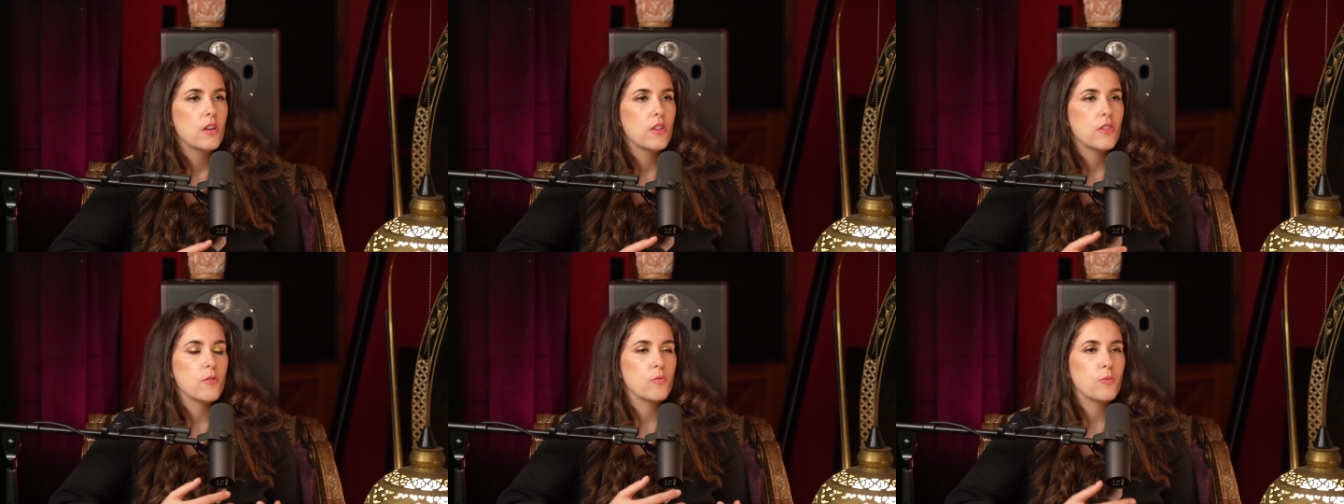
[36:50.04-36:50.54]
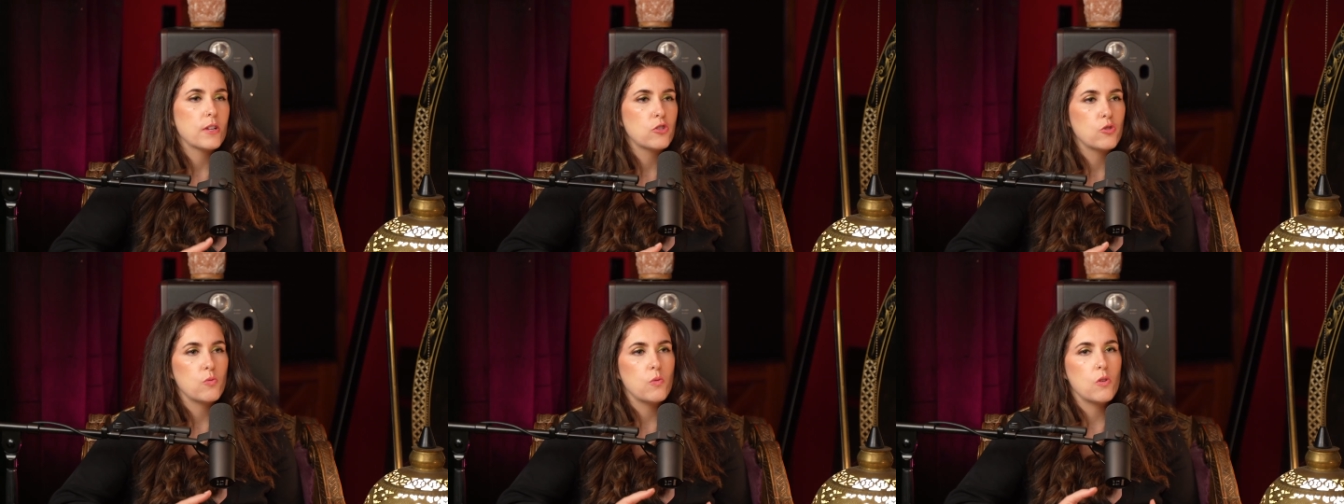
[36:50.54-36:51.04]
the
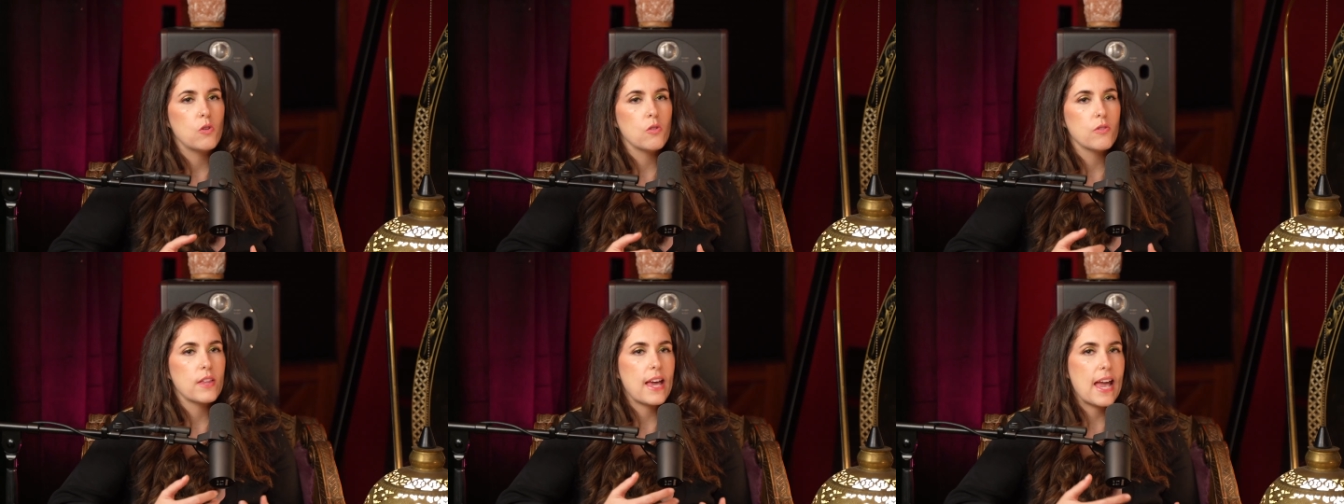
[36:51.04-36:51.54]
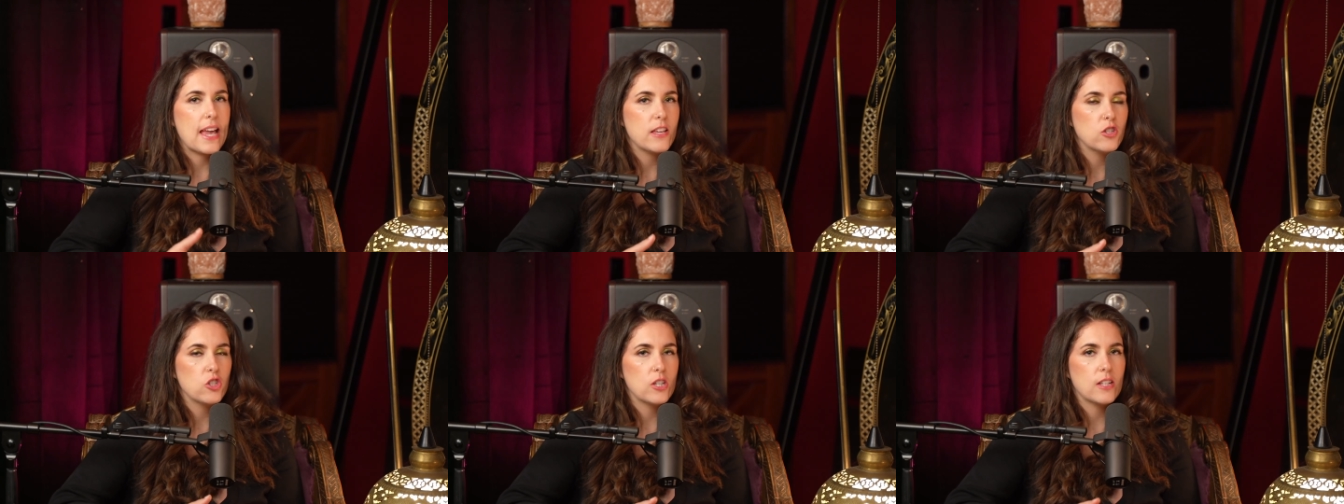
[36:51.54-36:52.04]
ritual, the
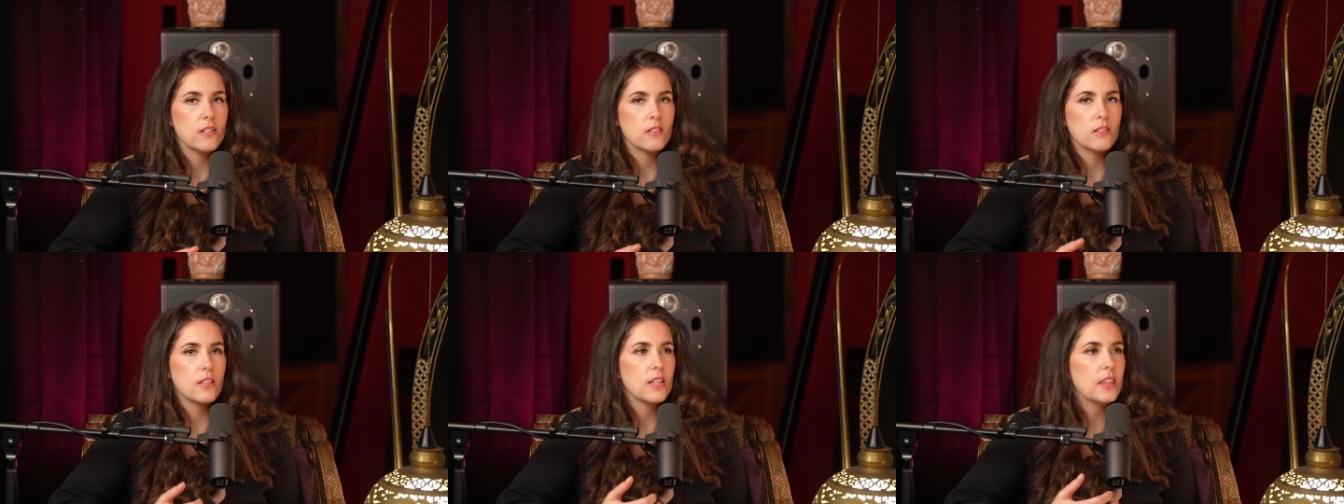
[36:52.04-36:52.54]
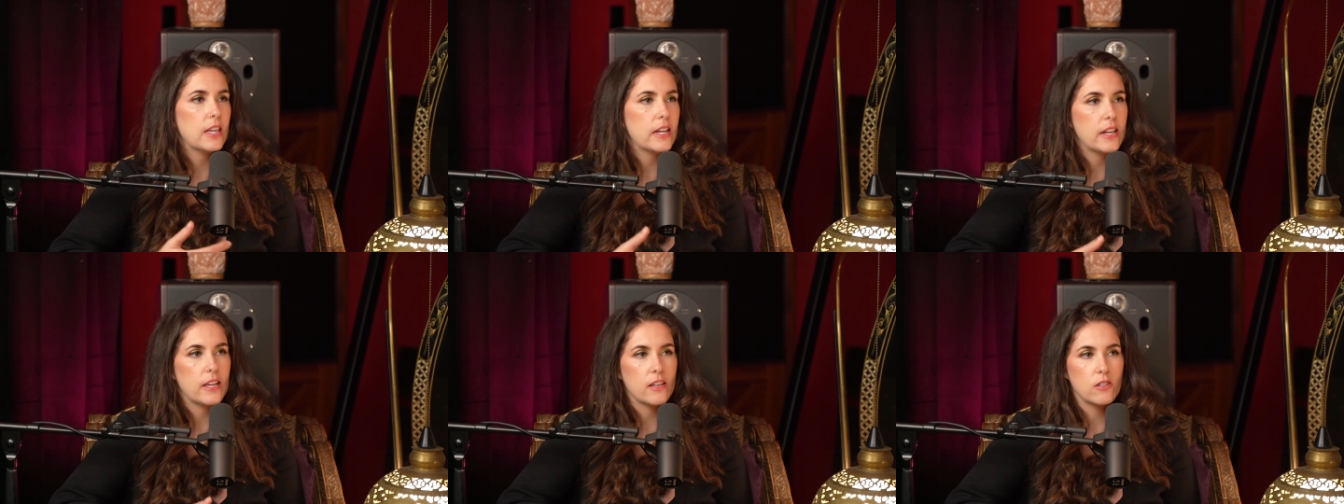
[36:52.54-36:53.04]
ancient, the
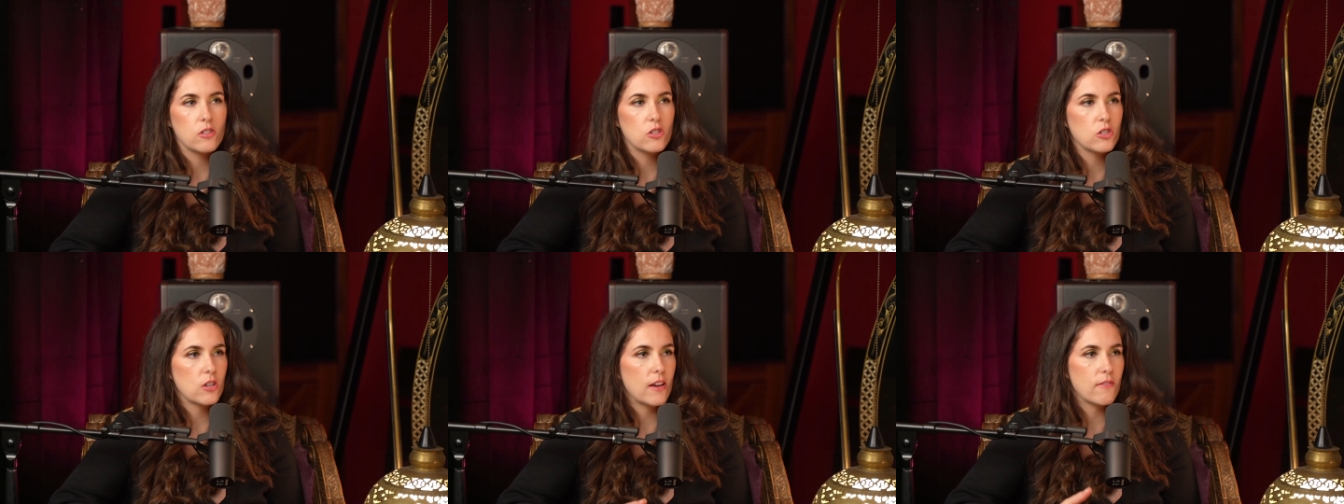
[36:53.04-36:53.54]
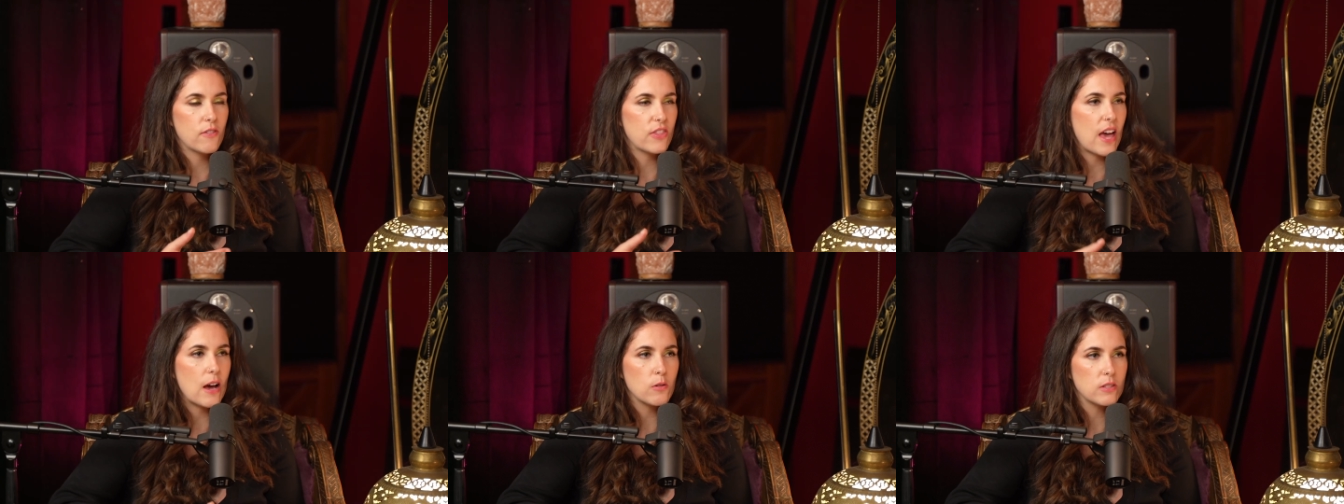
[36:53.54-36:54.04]
lineage of
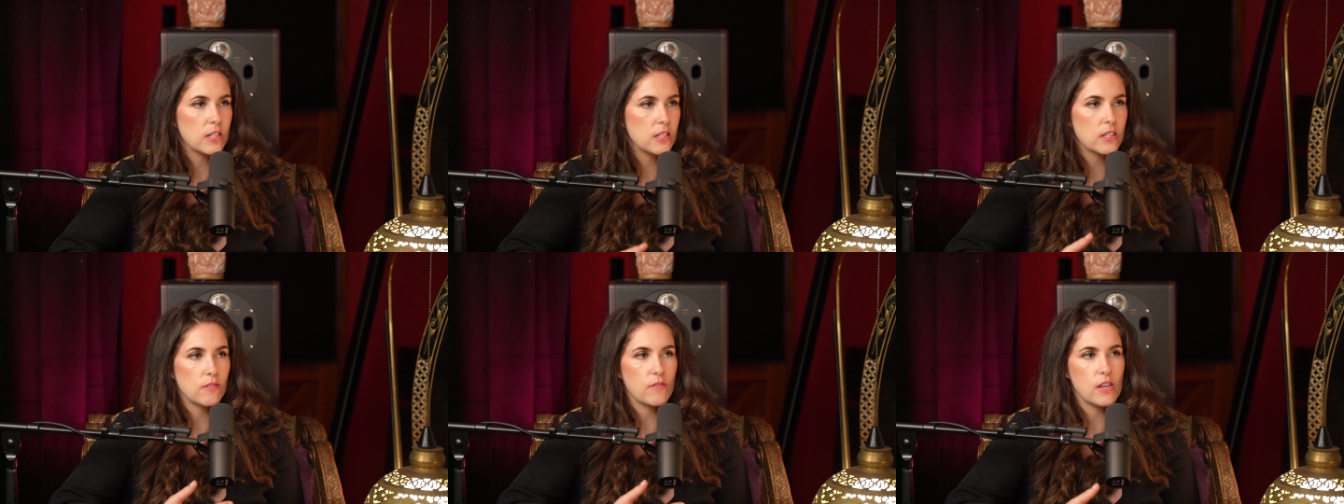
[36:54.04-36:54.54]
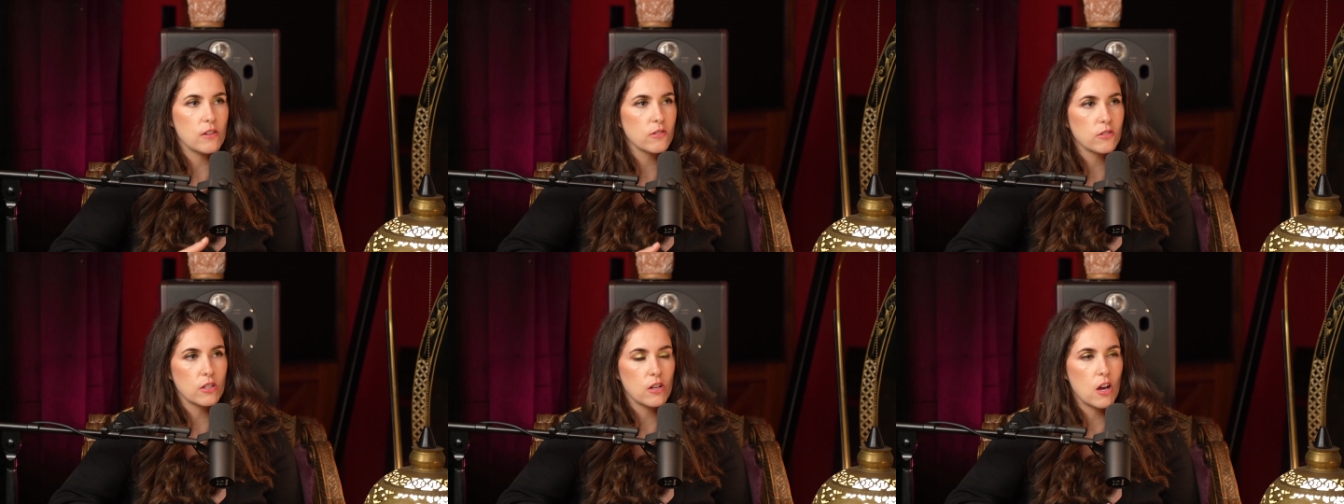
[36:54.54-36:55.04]
thousands of
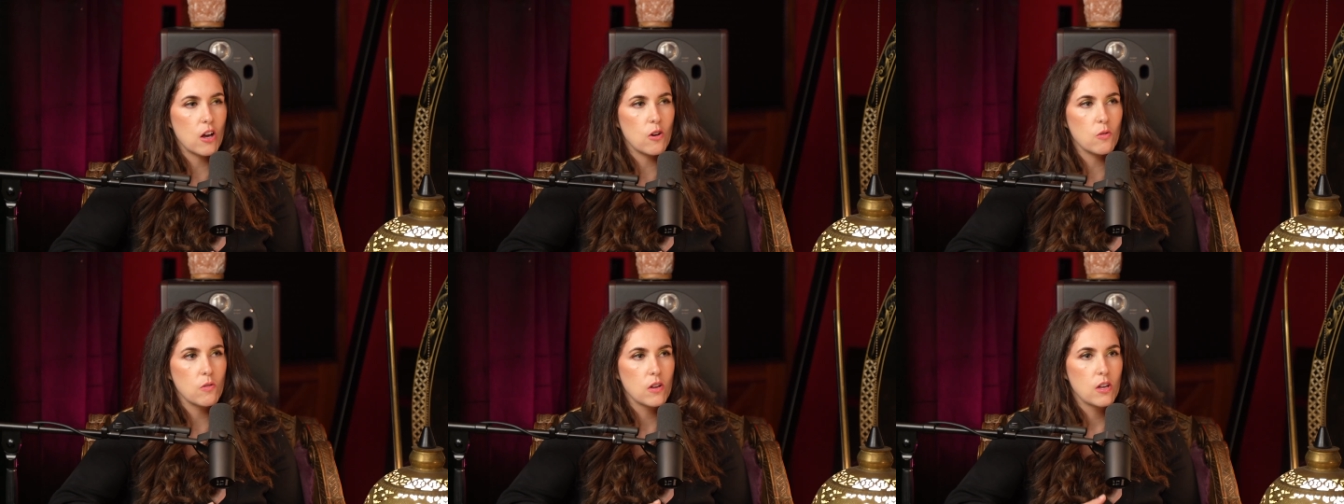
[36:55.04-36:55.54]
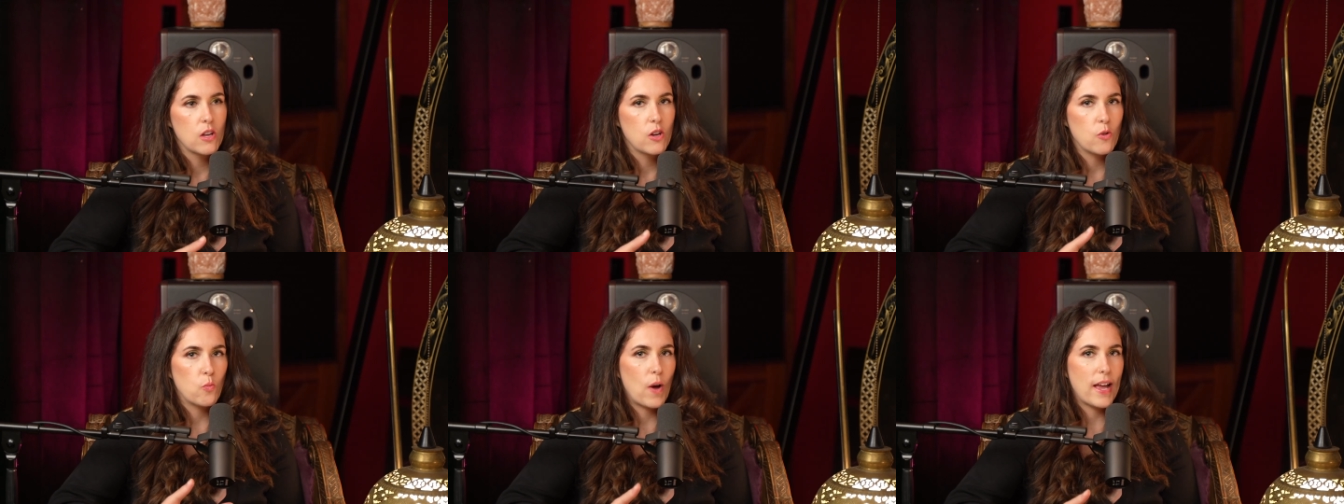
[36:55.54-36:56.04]
years ago,
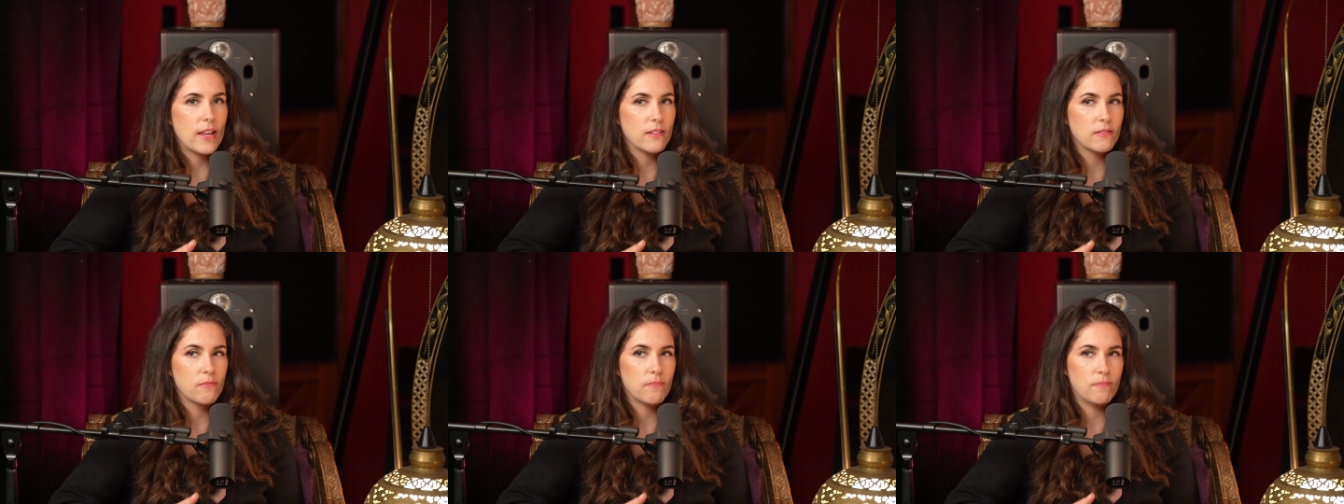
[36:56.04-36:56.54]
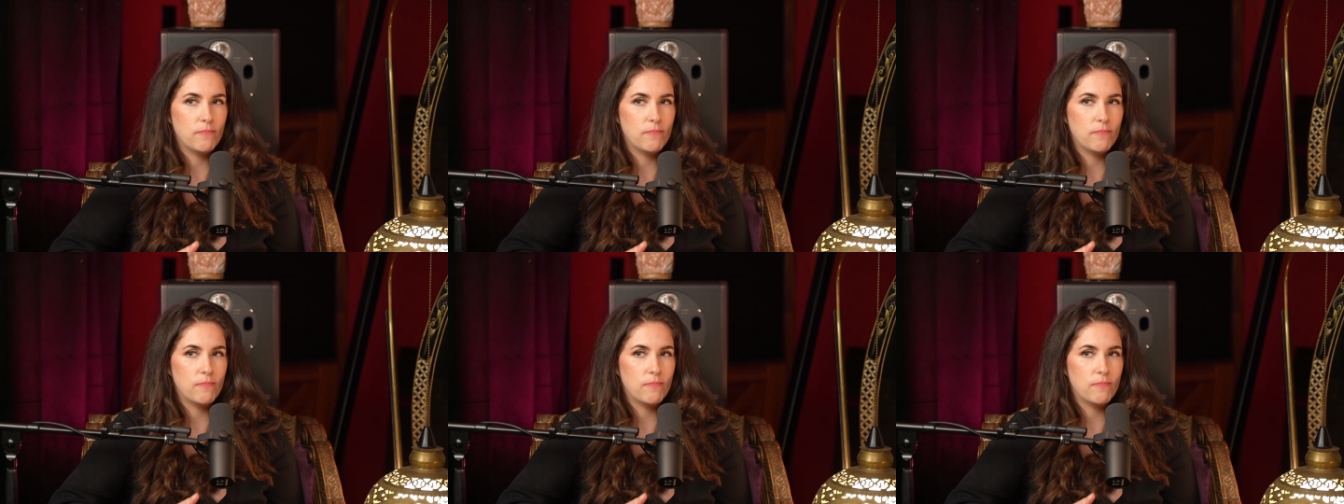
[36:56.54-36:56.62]
when